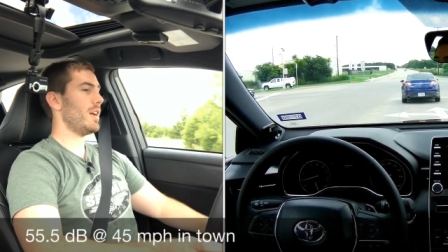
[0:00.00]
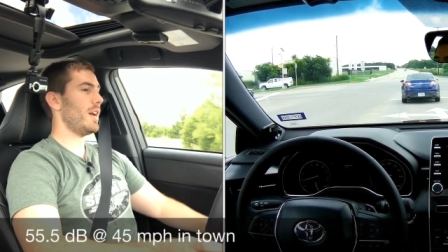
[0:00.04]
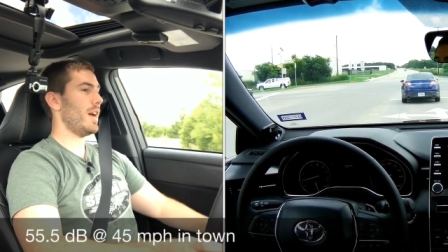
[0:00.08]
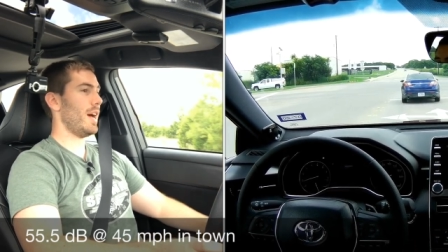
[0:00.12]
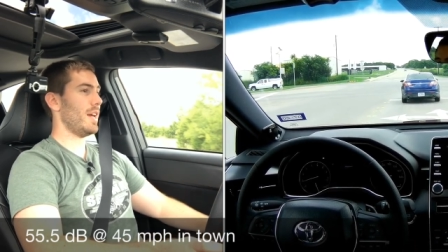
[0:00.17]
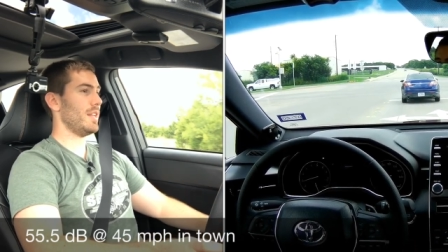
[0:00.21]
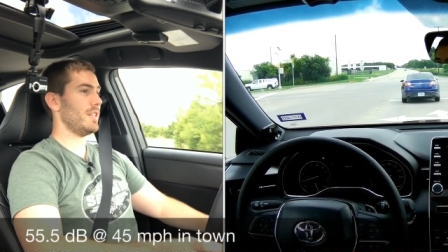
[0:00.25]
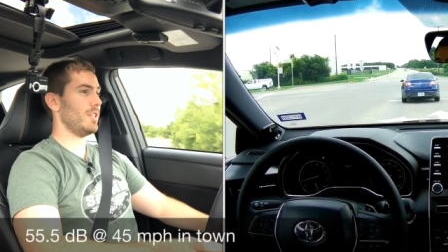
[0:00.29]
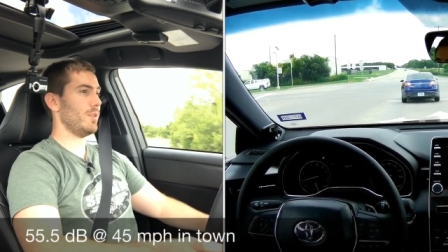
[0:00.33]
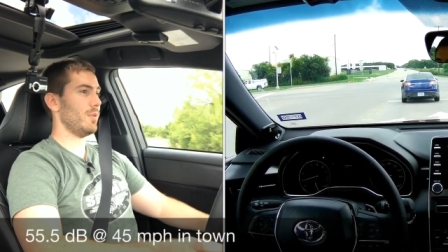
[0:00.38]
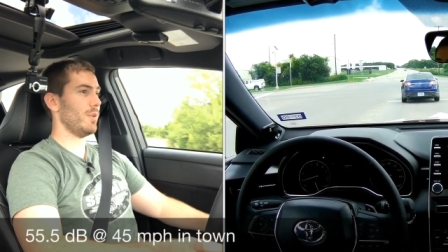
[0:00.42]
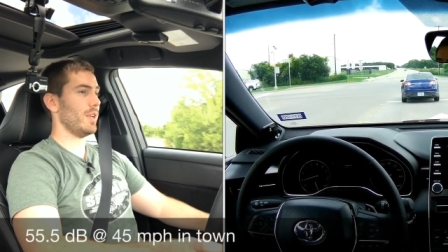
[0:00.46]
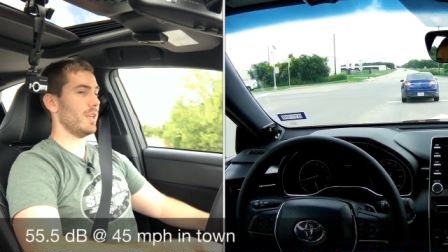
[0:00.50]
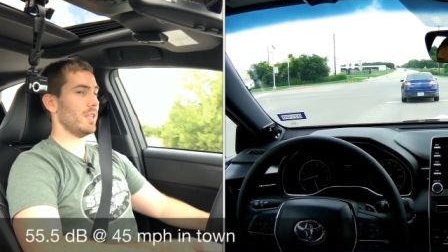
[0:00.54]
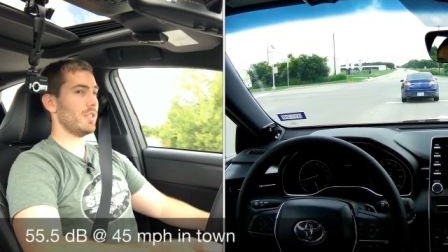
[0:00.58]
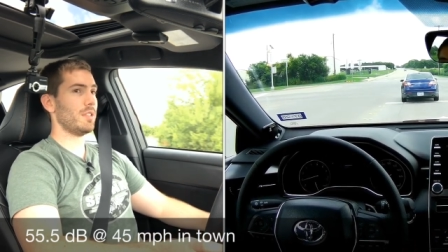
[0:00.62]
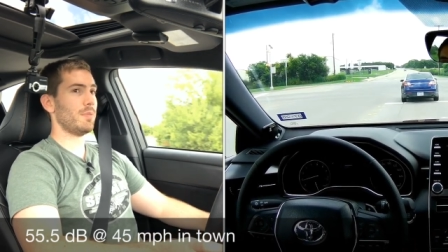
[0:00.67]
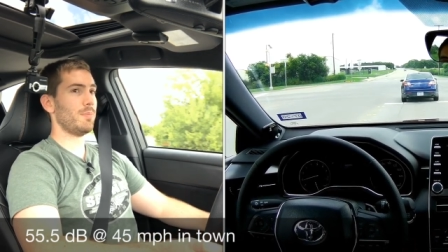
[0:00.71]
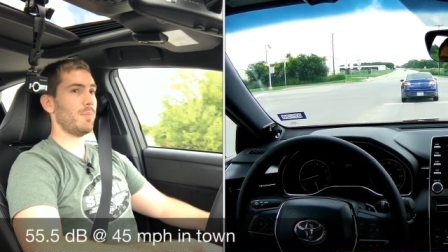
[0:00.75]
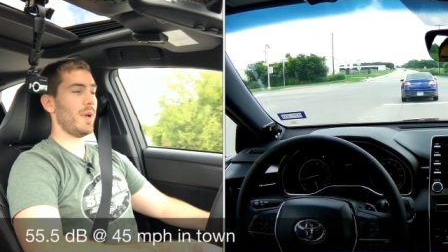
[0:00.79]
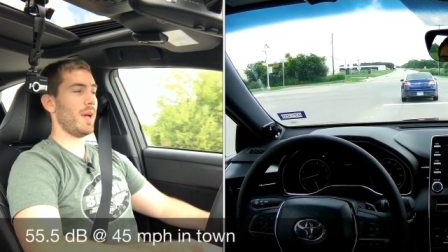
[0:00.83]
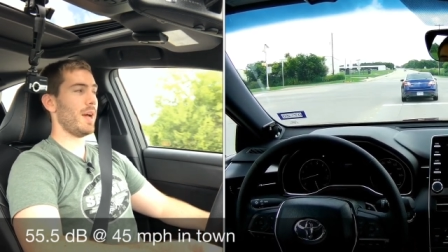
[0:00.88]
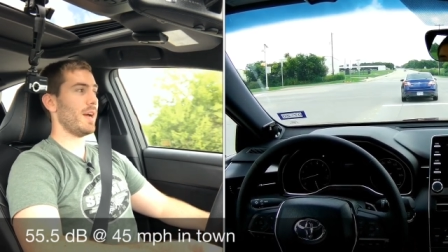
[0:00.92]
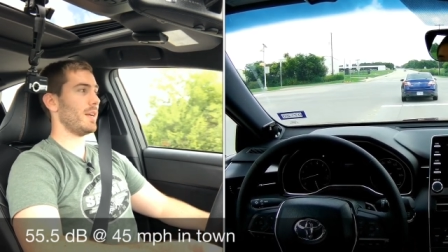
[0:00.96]
as you would
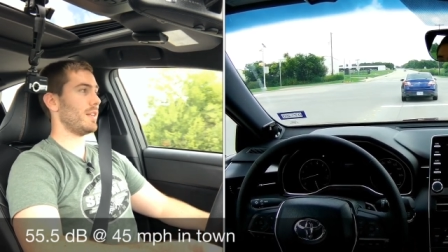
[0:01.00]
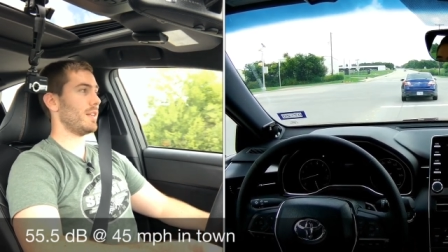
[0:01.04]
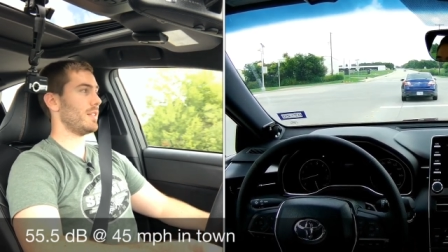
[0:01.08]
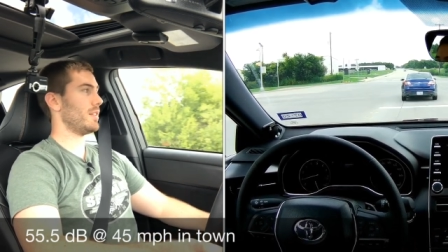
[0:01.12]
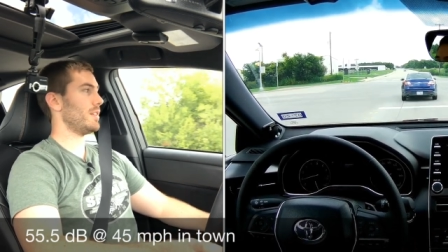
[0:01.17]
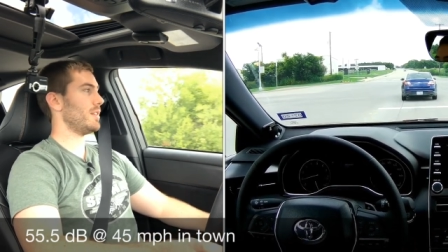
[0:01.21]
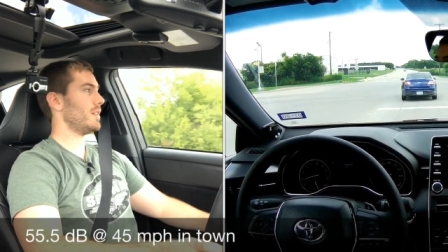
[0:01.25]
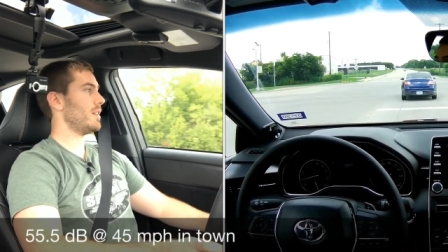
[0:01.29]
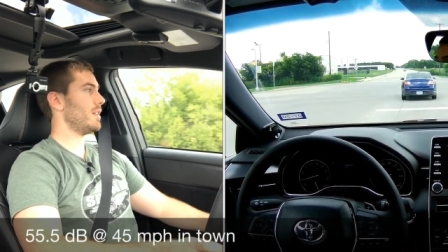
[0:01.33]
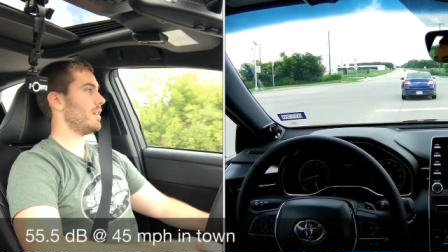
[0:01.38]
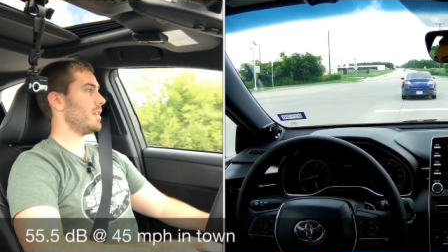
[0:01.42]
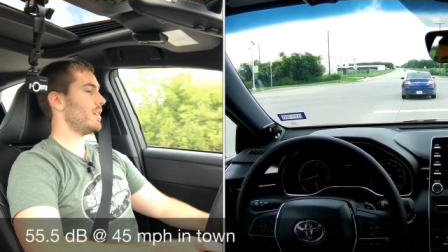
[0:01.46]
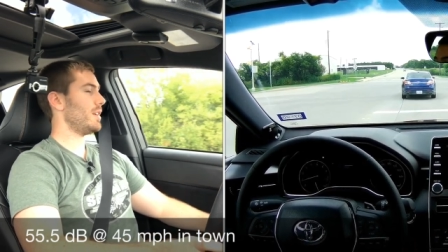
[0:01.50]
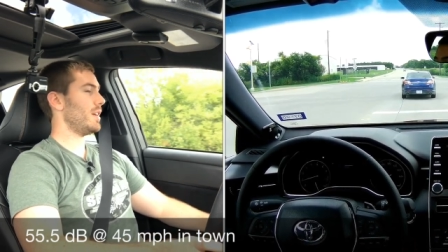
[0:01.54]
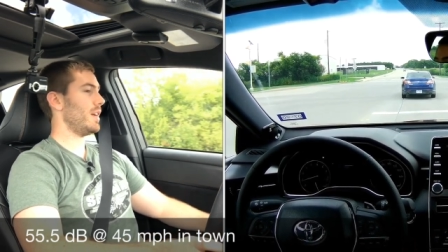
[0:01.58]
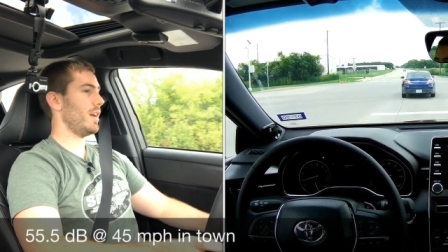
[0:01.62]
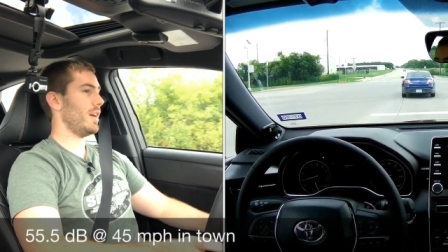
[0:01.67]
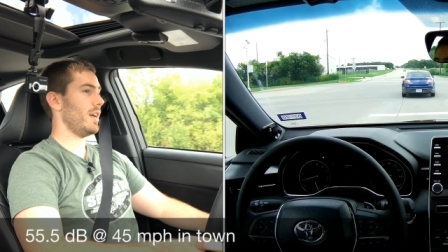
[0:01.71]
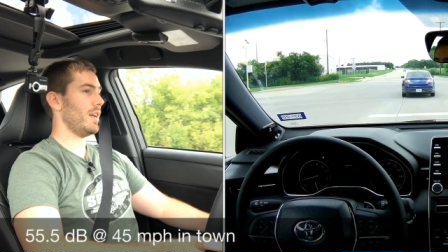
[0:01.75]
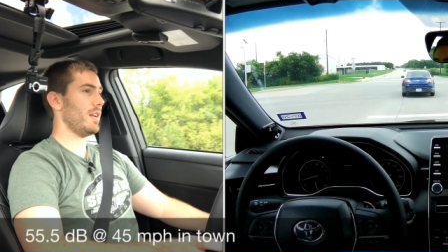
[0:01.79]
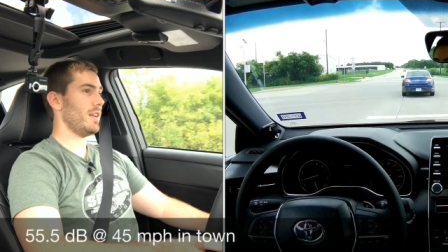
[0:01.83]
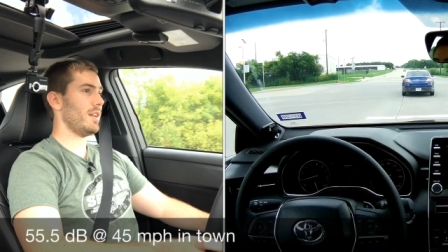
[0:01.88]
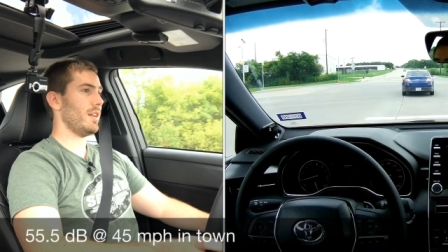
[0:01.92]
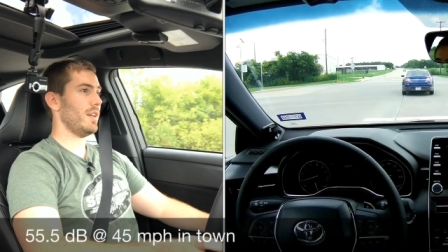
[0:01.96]
expect,
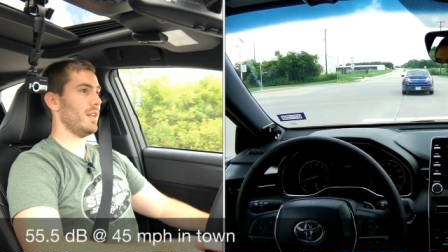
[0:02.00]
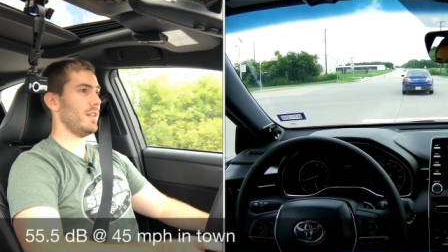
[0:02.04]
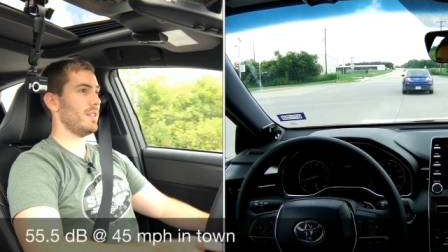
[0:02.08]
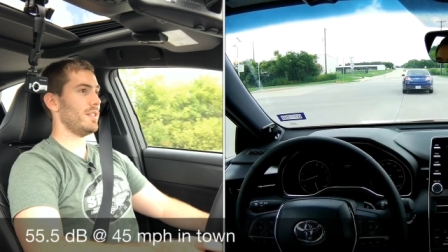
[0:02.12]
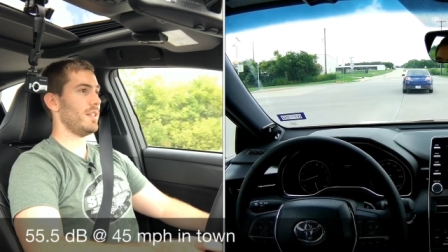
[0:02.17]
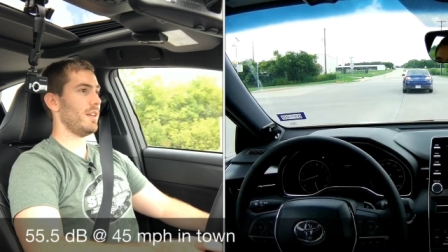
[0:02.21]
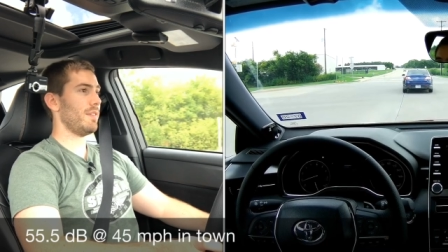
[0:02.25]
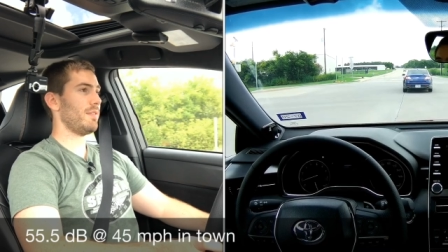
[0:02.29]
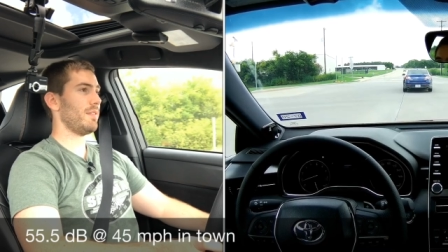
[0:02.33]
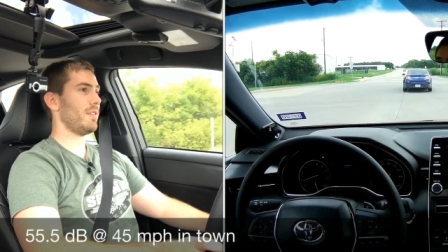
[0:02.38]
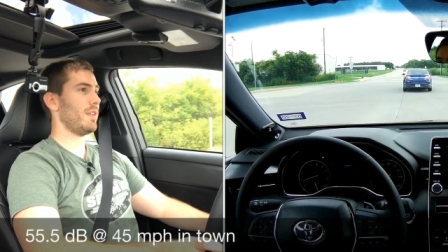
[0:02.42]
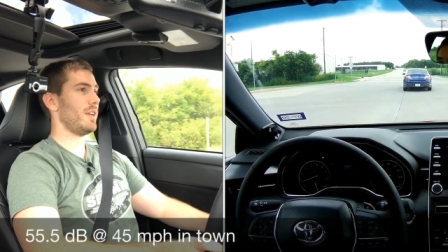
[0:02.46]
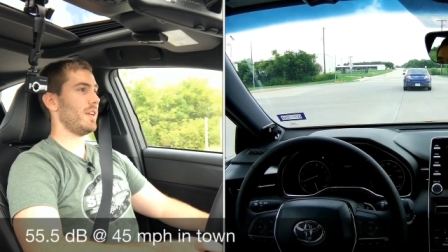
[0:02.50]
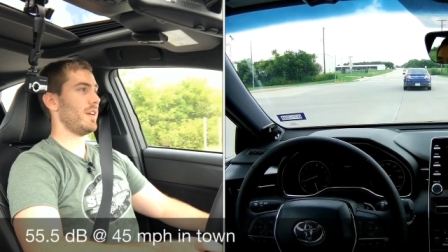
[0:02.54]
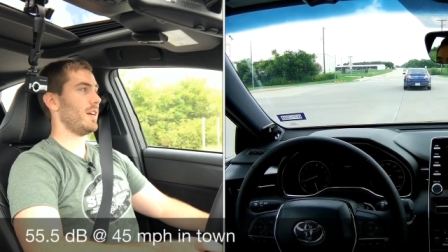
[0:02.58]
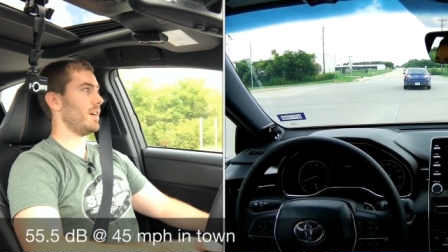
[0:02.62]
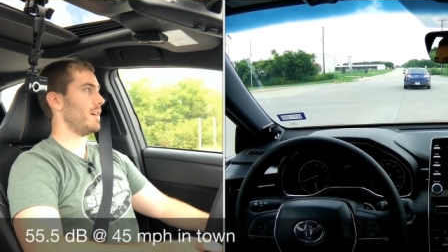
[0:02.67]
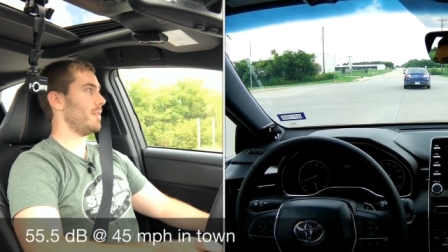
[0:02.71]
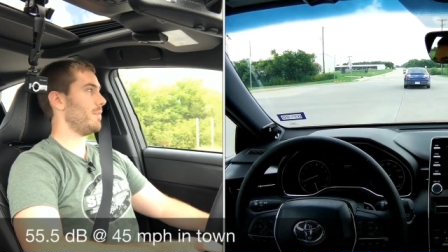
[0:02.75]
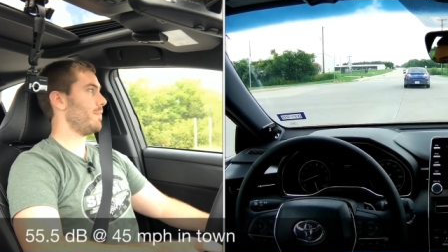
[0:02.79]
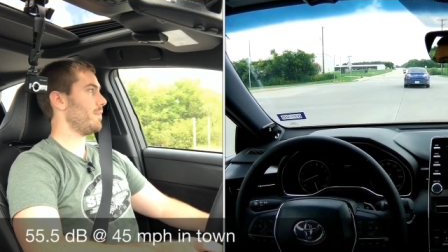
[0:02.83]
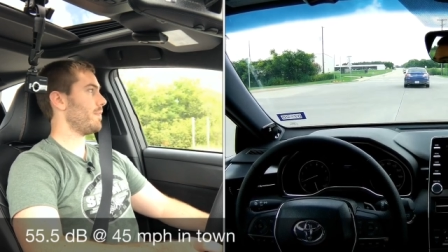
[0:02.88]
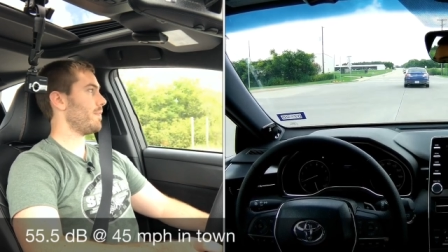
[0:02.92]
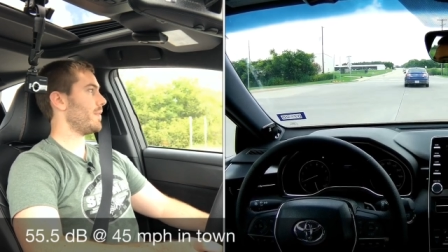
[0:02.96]
and it's definitely a